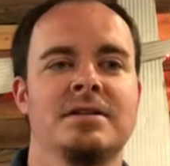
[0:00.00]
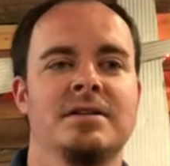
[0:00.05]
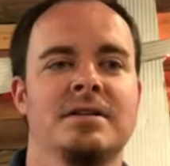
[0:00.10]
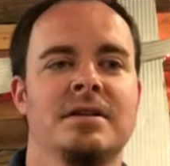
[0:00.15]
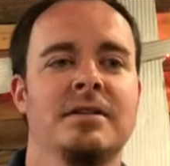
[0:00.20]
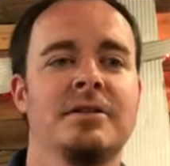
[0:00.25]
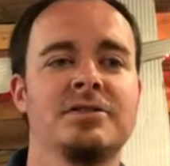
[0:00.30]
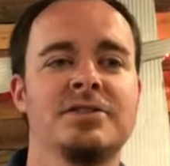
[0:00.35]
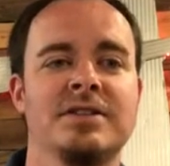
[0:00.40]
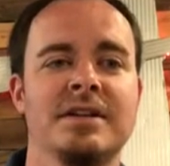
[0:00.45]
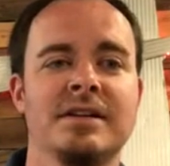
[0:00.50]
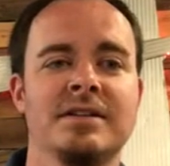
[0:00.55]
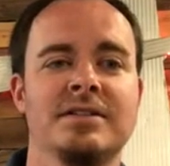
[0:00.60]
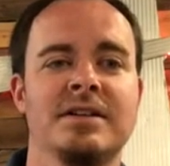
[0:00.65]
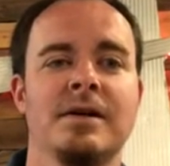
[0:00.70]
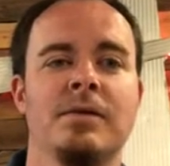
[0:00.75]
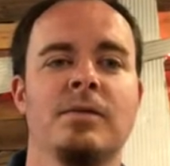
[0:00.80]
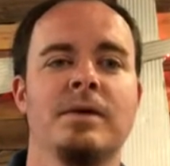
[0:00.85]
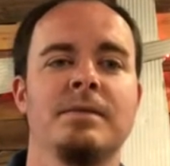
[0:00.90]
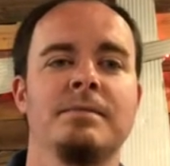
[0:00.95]
There's things
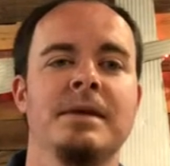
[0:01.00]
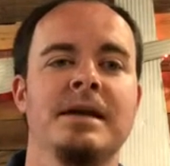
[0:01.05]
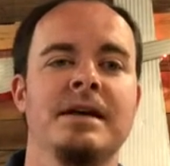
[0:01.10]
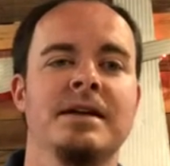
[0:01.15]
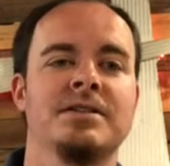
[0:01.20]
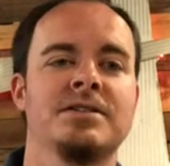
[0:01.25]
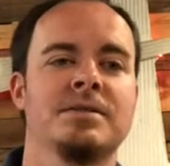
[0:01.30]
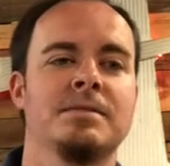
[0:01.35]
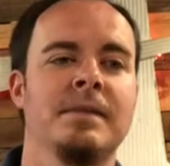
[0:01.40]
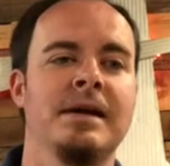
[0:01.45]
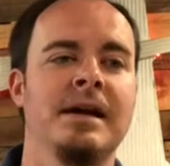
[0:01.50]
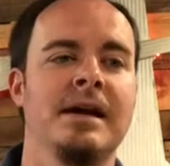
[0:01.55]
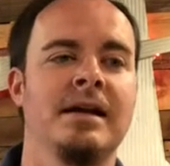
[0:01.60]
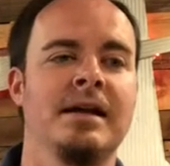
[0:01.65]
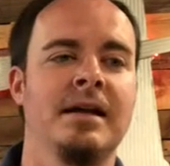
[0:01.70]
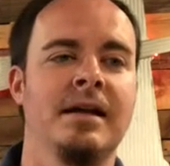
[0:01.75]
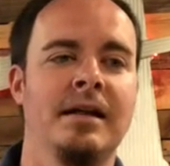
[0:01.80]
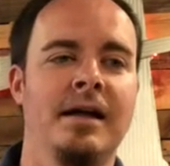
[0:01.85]
that we miss, man.